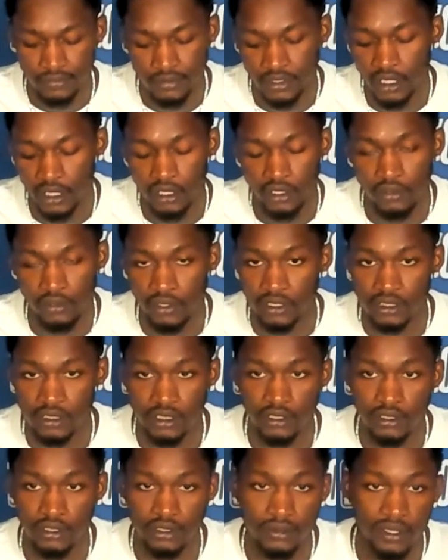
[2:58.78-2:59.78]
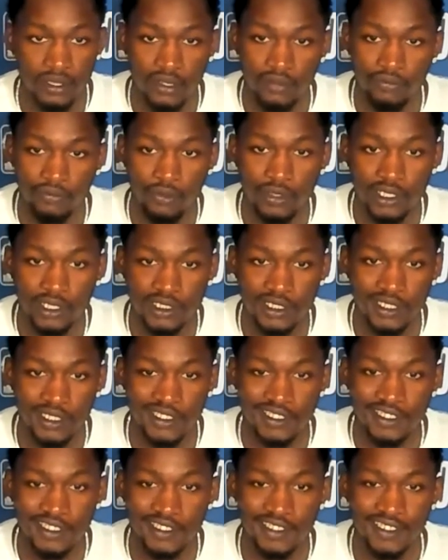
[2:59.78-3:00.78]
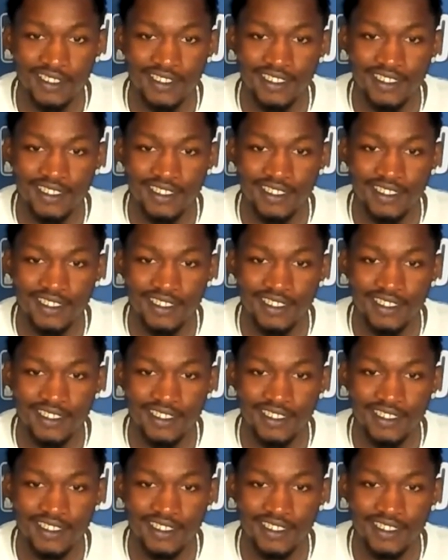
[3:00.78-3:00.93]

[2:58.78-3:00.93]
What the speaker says: He had a great series, man. 46.